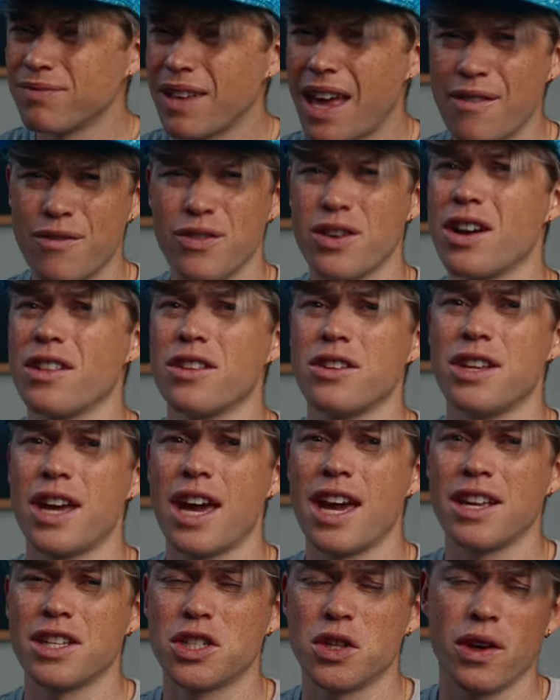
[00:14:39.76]
every other
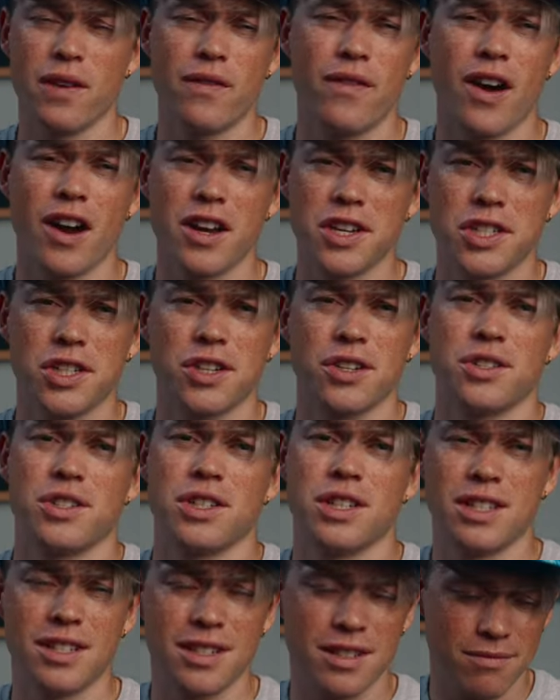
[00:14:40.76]
day. So if I charge
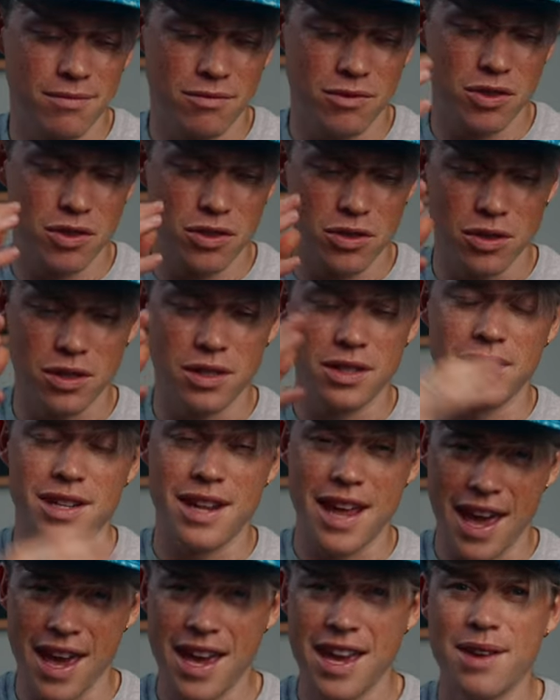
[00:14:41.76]
it
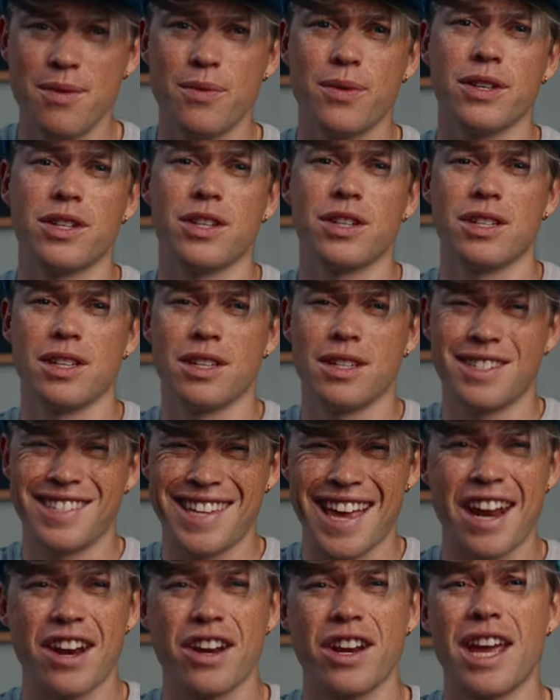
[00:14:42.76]
today, which is a
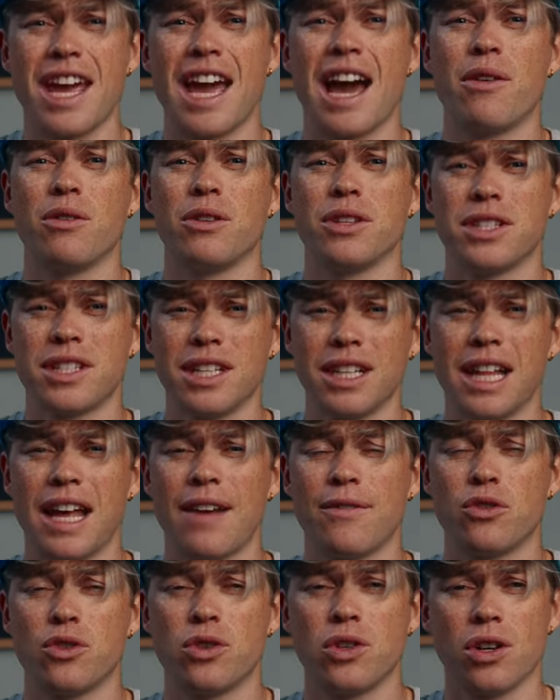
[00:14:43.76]
Saturday, I will still
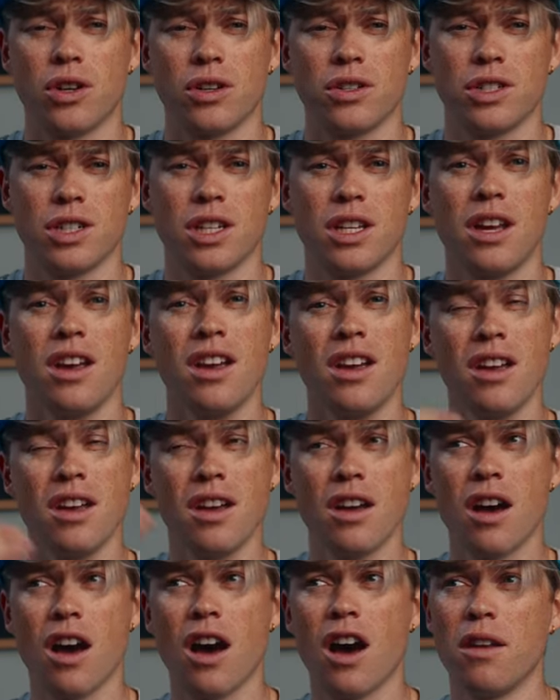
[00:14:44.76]
have to charge it
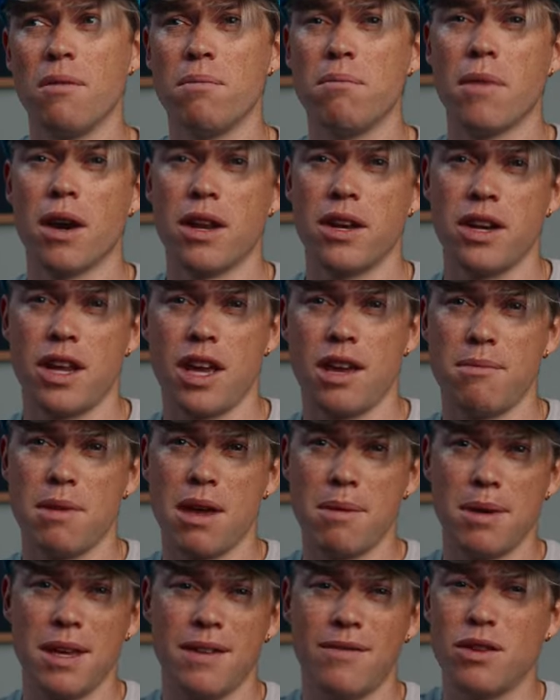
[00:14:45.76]
on Monday,
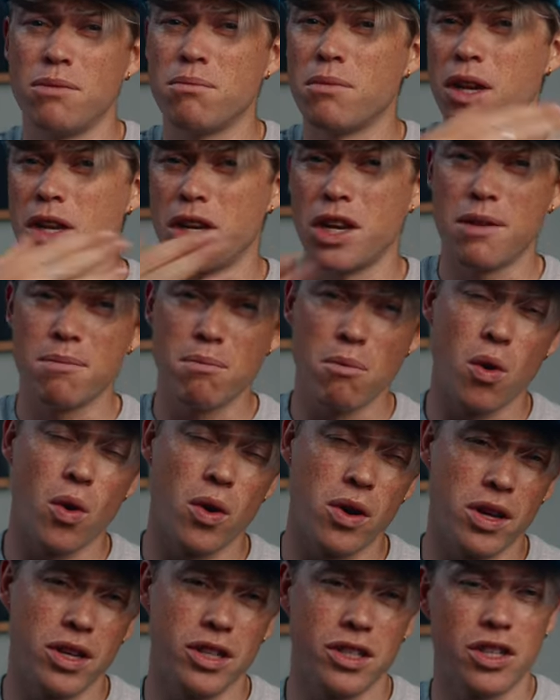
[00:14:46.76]
maybe even Monday
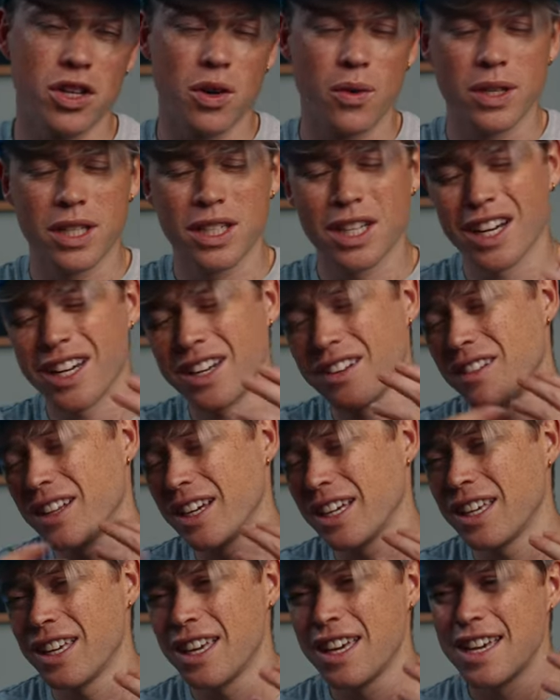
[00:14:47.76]
morning. So it's kind of like,